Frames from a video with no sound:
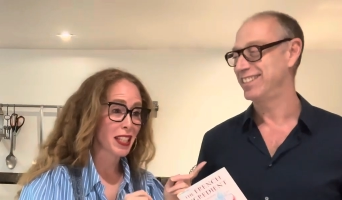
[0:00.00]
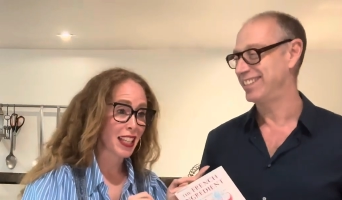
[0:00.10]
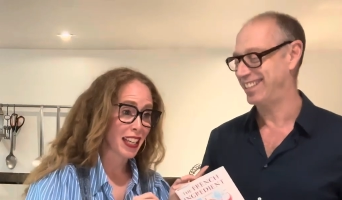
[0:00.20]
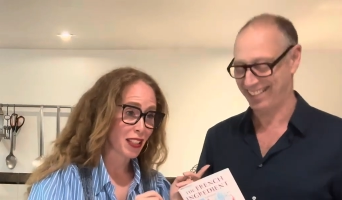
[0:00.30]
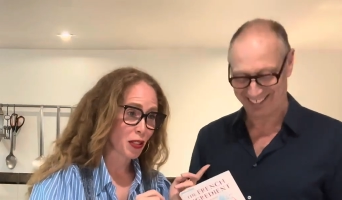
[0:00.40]

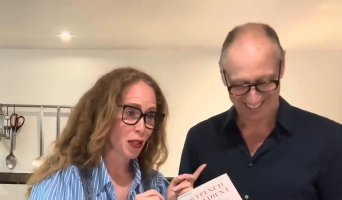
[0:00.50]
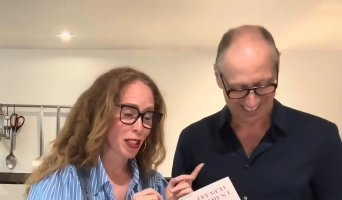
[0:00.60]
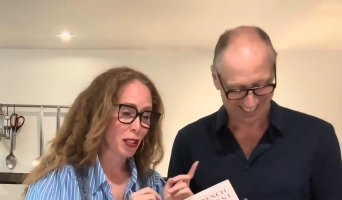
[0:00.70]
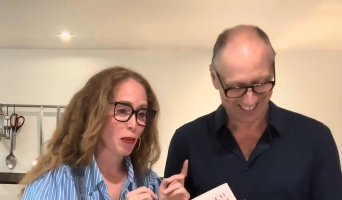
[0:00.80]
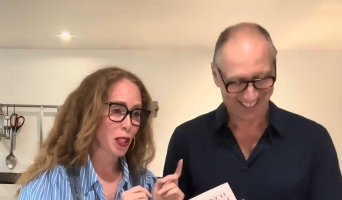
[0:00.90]
Speaker 1: the editor
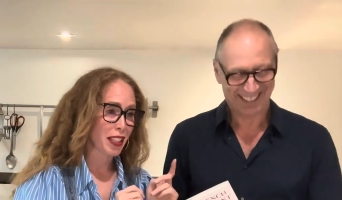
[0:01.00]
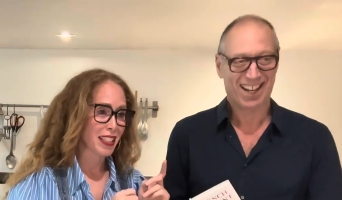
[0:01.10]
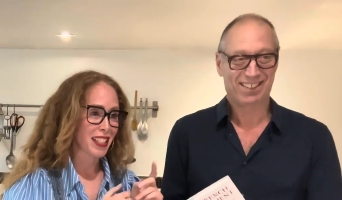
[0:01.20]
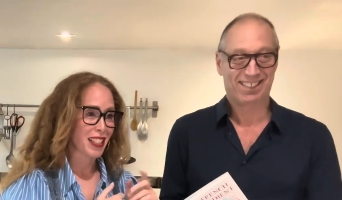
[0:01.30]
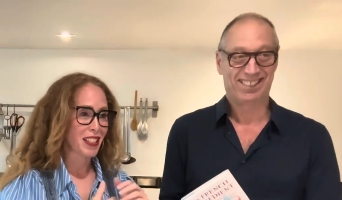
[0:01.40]
on the book. He
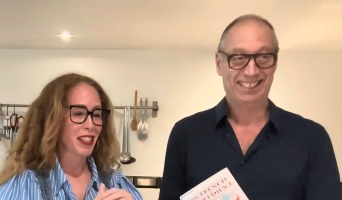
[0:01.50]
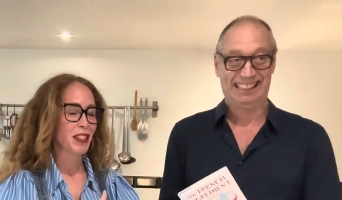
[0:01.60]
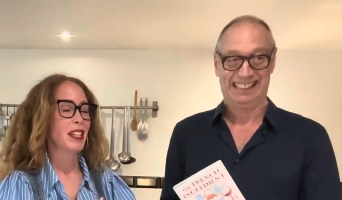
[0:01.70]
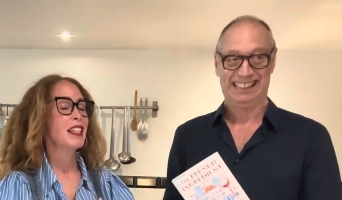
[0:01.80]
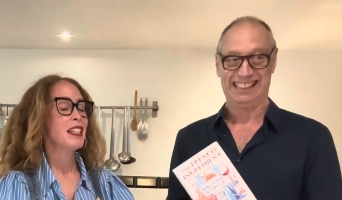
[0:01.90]
was not telling
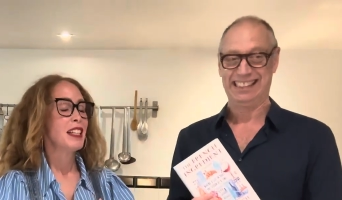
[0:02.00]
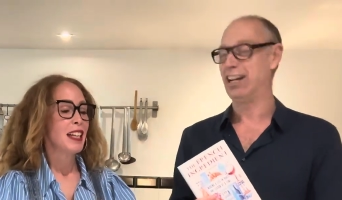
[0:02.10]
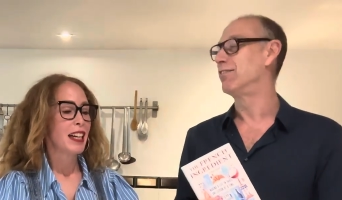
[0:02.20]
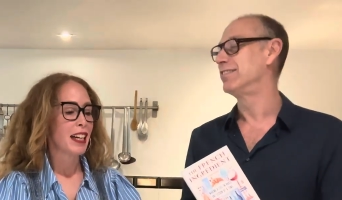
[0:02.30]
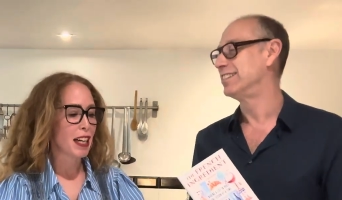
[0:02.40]
you that.
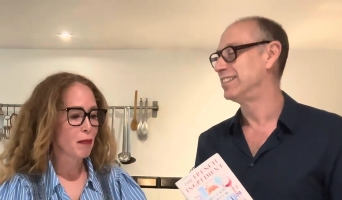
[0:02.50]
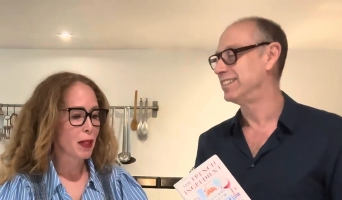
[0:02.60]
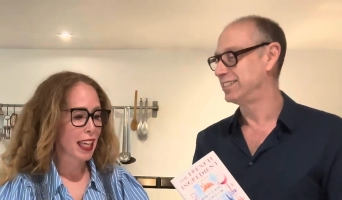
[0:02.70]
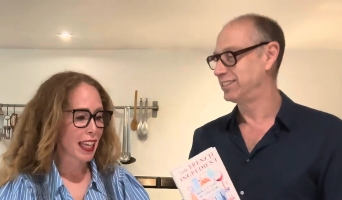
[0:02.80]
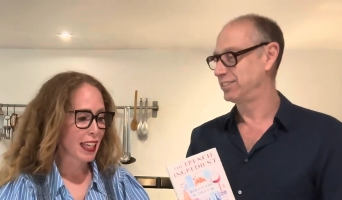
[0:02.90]
No. Um,
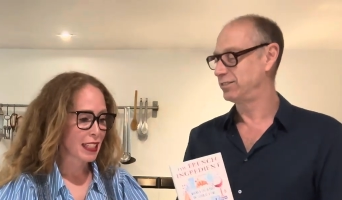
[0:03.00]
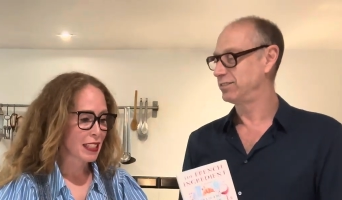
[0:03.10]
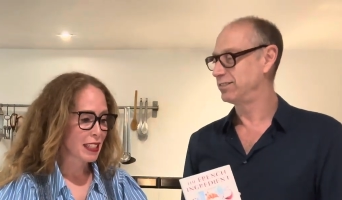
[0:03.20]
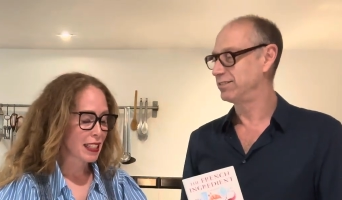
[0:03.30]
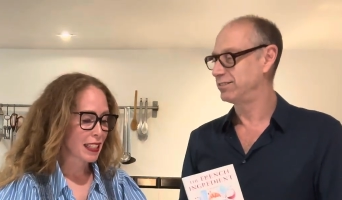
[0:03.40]

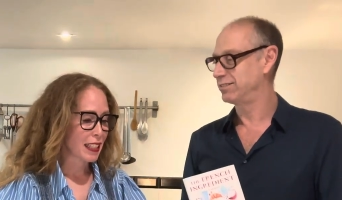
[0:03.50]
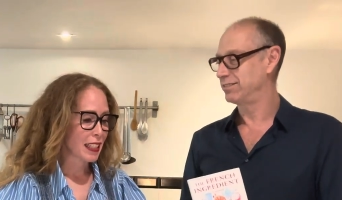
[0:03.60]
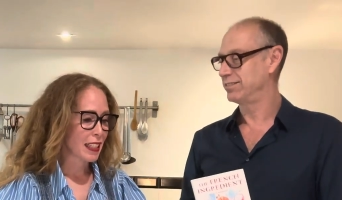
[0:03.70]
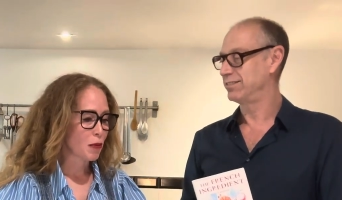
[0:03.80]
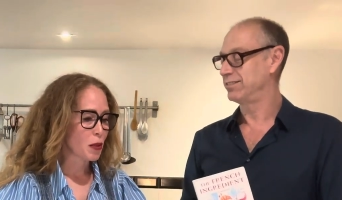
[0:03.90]
and
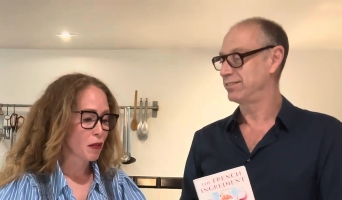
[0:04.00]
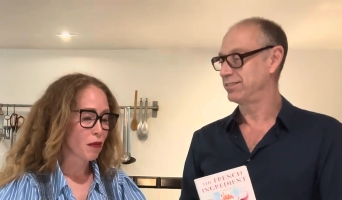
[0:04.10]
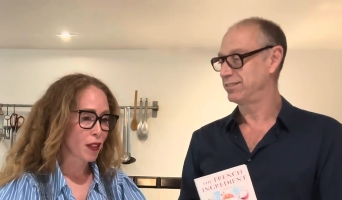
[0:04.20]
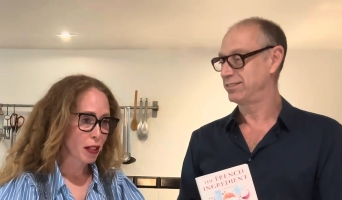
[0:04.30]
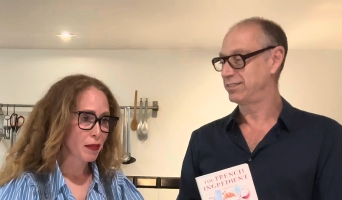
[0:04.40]
it was
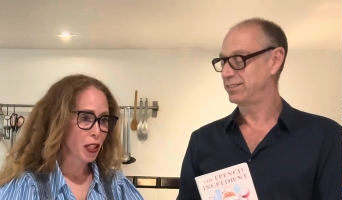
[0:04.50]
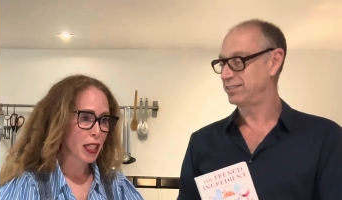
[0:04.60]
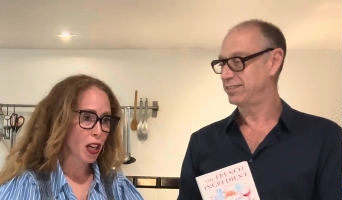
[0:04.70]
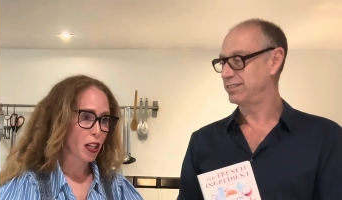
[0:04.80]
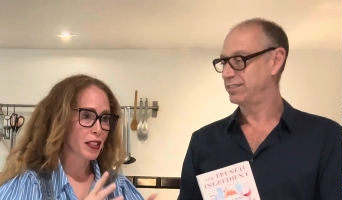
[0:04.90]
very,
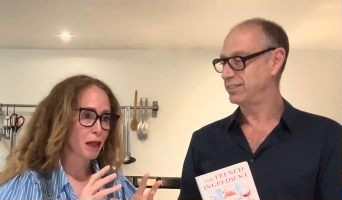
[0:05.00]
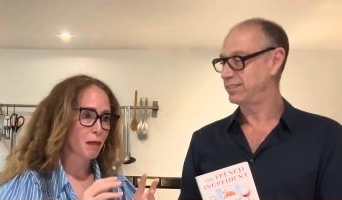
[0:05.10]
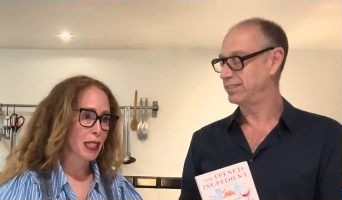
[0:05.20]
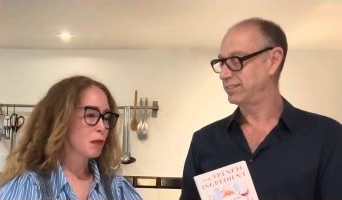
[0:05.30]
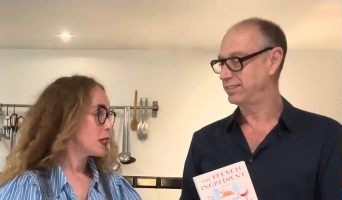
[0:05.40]
very hard to
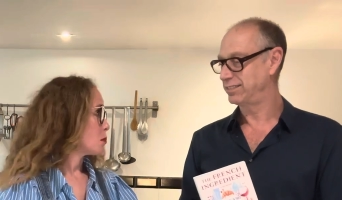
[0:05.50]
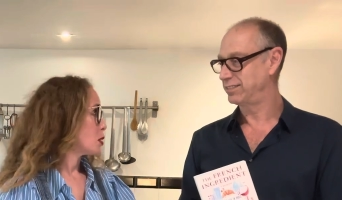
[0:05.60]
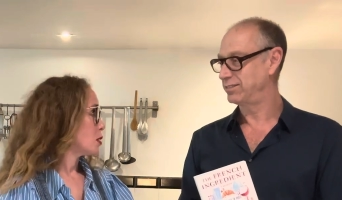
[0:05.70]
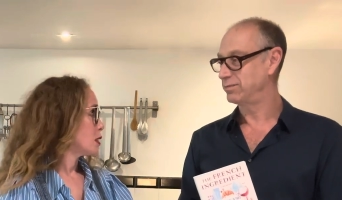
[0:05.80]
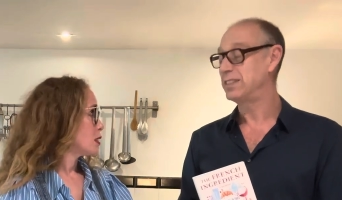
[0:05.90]
meet
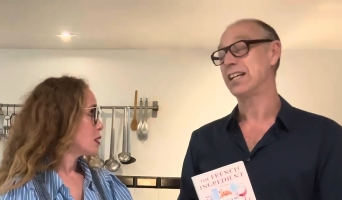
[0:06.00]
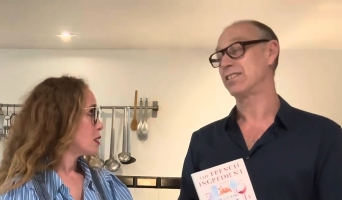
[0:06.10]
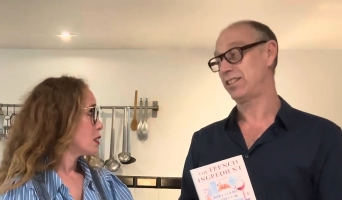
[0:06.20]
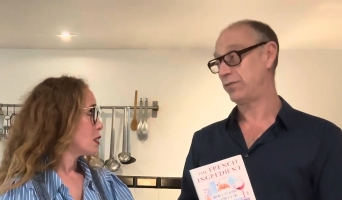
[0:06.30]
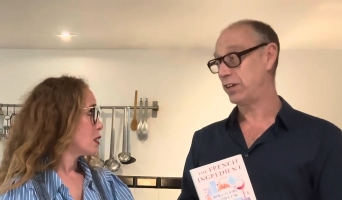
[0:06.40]
people.
Speaker 2: Yes,
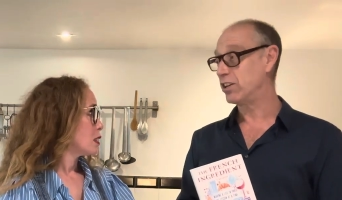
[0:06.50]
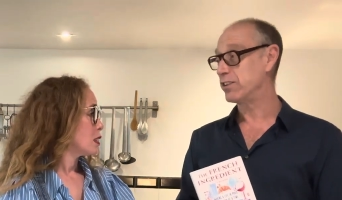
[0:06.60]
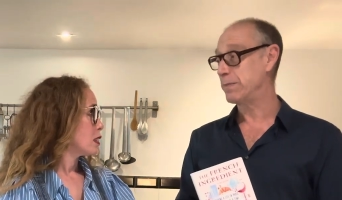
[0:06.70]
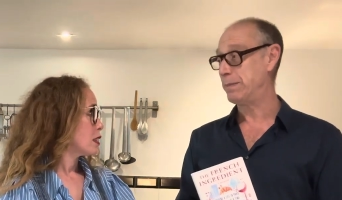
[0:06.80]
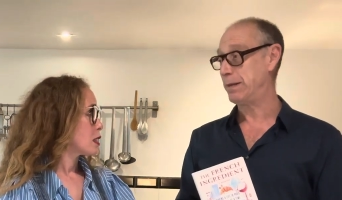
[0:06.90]
very hard
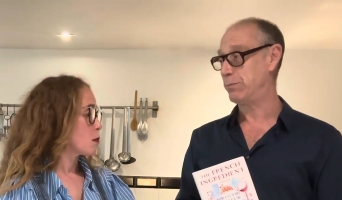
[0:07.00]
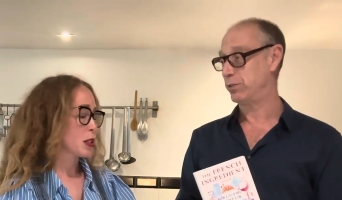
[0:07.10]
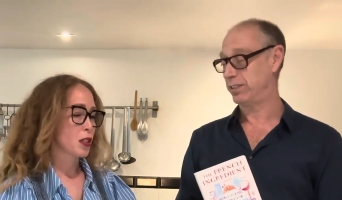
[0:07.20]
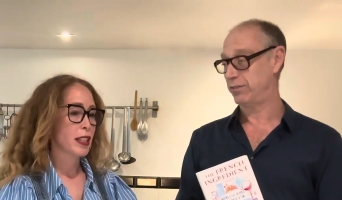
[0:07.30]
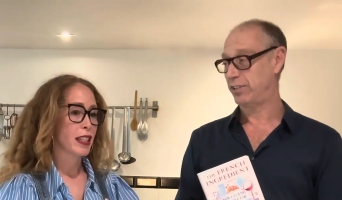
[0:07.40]
to meet
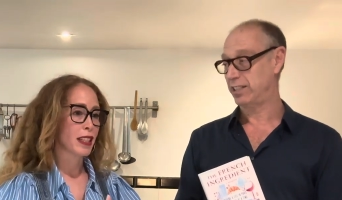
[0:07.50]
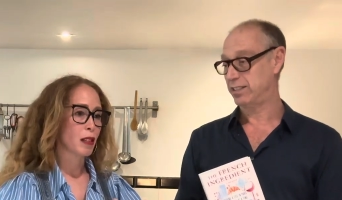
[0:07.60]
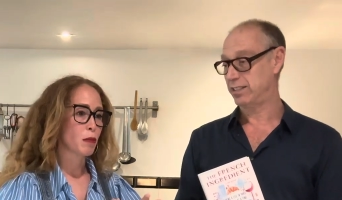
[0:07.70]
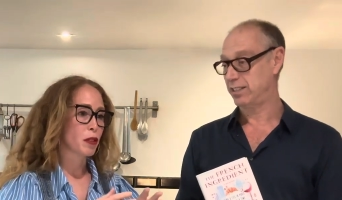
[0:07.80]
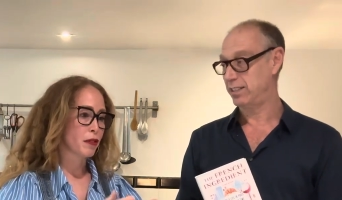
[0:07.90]
Especially people,
Speaker 1: in
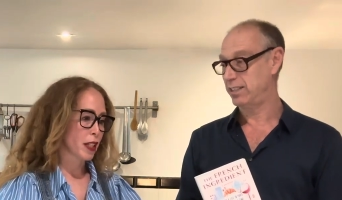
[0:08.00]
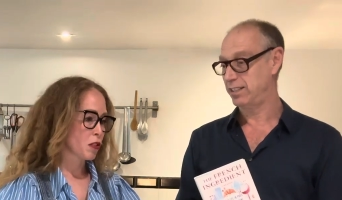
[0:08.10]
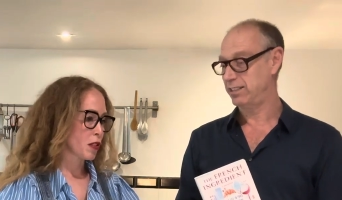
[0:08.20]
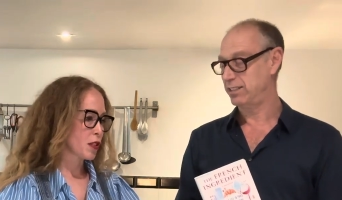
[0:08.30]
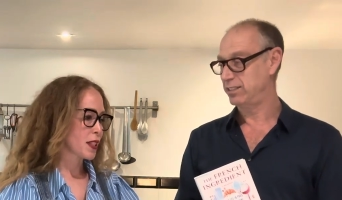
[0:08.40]
a
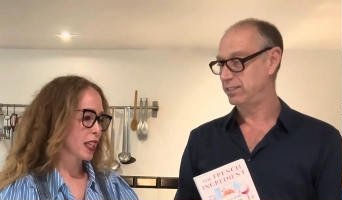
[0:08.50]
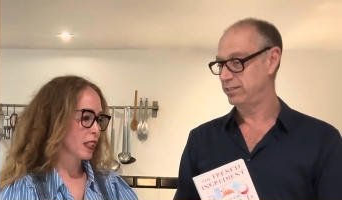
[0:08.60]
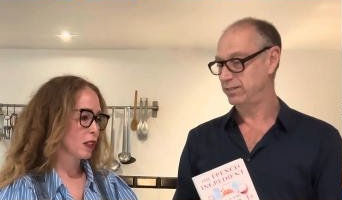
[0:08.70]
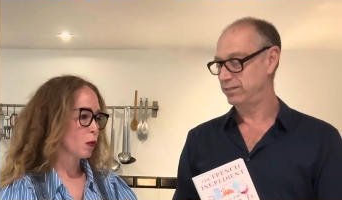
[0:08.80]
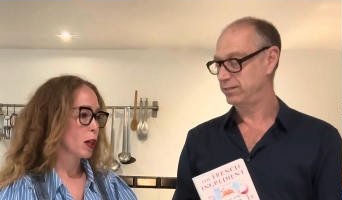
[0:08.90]
professional
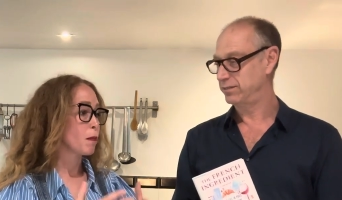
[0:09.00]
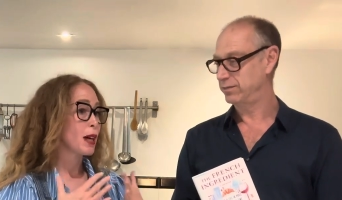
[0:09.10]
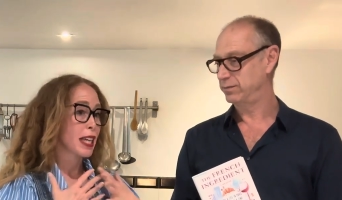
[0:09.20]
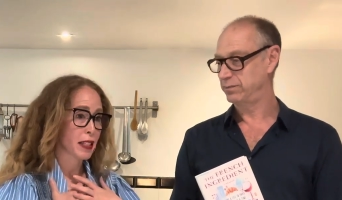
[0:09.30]
setting where my